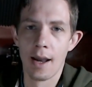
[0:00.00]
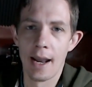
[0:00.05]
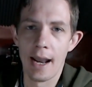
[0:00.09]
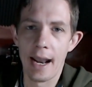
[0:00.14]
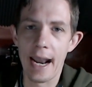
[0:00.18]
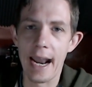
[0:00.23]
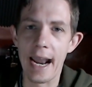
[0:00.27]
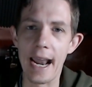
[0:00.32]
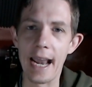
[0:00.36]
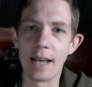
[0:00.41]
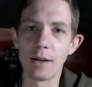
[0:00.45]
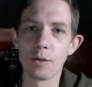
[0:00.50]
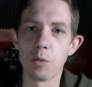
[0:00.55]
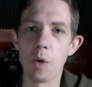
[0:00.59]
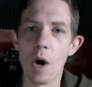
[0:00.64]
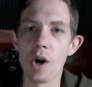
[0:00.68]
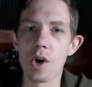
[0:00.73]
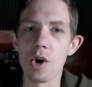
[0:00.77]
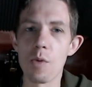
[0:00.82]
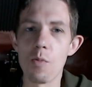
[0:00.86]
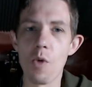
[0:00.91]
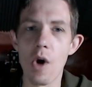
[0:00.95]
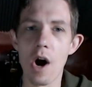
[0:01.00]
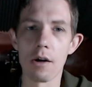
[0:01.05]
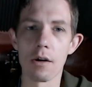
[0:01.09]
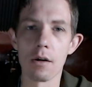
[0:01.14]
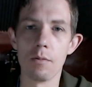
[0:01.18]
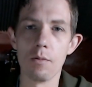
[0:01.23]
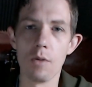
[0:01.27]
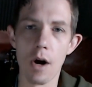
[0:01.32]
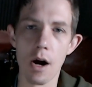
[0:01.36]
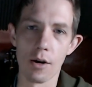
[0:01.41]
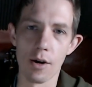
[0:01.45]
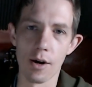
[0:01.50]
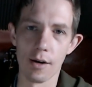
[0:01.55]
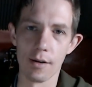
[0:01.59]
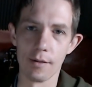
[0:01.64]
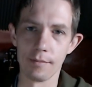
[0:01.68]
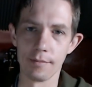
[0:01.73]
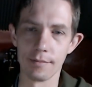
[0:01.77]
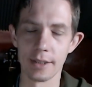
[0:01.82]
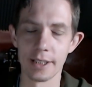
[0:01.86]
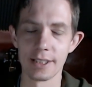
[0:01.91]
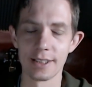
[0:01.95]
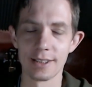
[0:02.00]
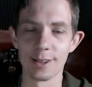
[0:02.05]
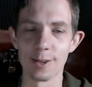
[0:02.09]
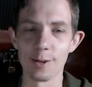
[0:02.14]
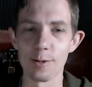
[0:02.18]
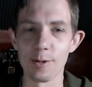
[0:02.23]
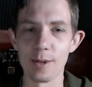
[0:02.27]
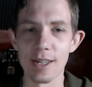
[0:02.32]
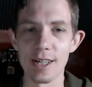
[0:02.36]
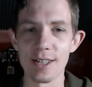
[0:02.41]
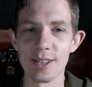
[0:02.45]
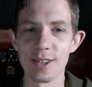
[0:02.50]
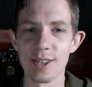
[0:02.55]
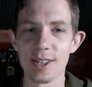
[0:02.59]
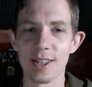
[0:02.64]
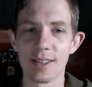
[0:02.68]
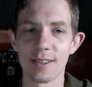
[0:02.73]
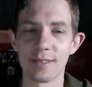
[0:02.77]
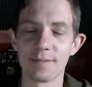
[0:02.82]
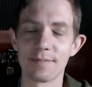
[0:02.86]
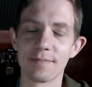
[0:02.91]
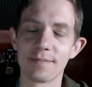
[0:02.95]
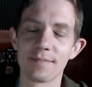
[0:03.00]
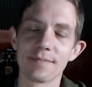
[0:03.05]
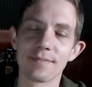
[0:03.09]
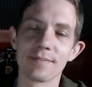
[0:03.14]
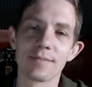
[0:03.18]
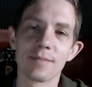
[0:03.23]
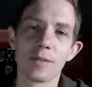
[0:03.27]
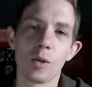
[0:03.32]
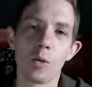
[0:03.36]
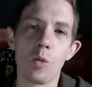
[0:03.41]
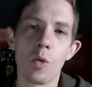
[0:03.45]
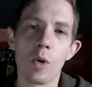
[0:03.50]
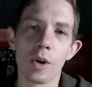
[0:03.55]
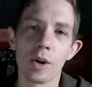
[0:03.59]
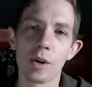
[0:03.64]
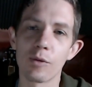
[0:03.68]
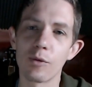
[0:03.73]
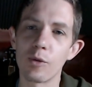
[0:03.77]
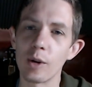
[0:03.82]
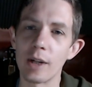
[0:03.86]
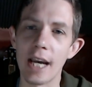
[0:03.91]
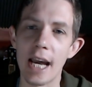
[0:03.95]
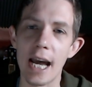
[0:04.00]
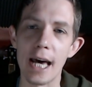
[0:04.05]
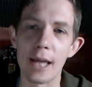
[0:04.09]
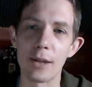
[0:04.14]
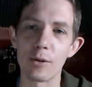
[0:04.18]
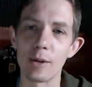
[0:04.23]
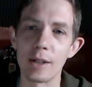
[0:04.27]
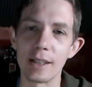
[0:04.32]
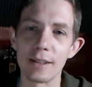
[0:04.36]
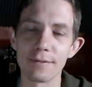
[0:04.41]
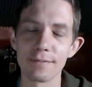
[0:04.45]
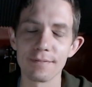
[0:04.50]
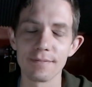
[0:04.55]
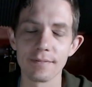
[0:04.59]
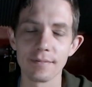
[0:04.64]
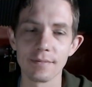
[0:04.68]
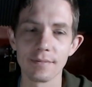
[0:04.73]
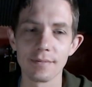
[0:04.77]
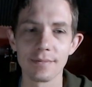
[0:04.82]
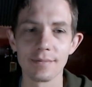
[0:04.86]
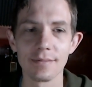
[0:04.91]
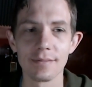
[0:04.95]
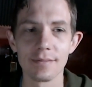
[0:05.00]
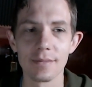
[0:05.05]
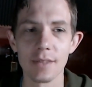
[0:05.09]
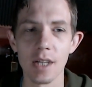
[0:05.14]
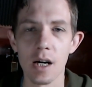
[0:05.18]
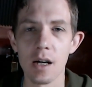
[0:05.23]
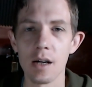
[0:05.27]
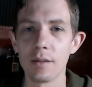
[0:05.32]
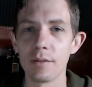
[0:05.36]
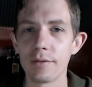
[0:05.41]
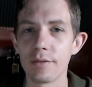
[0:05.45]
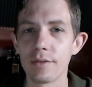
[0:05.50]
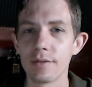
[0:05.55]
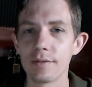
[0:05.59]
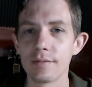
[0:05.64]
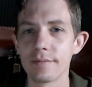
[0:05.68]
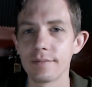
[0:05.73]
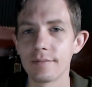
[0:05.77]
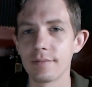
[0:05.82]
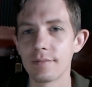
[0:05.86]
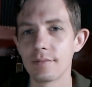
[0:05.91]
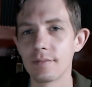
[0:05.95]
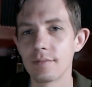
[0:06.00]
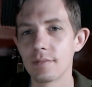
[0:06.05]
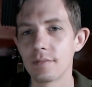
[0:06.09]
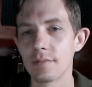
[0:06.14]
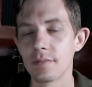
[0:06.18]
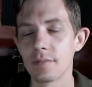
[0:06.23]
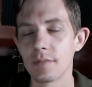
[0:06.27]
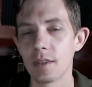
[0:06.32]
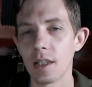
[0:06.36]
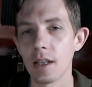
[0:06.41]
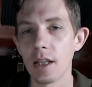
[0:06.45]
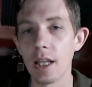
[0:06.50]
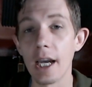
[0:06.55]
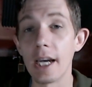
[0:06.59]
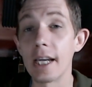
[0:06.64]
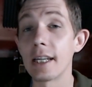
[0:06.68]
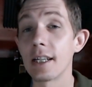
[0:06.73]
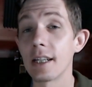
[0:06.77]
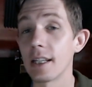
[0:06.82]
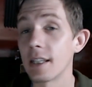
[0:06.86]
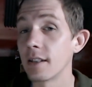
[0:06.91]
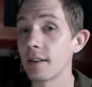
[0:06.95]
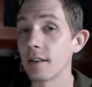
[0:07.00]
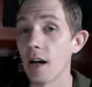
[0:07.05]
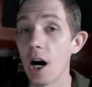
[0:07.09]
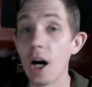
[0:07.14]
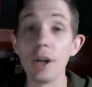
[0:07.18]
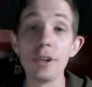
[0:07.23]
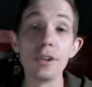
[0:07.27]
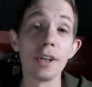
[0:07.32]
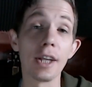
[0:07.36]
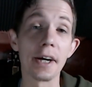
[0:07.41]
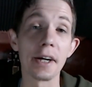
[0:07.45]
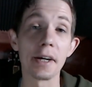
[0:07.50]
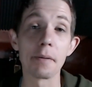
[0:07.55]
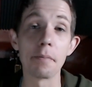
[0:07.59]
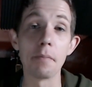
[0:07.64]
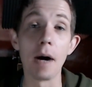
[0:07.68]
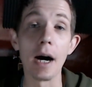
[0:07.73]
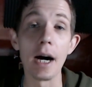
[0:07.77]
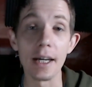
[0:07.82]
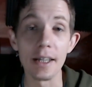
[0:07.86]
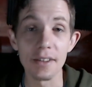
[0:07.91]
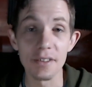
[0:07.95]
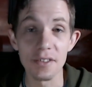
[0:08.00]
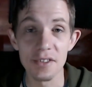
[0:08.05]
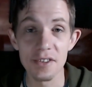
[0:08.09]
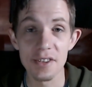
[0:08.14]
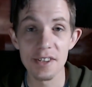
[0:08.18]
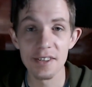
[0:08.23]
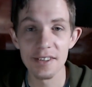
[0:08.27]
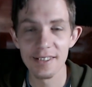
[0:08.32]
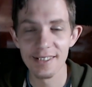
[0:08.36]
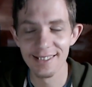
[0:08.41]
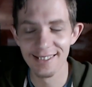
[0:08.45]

And welcome, welcome, welcome to this wonderful gathering of like and unlike minds.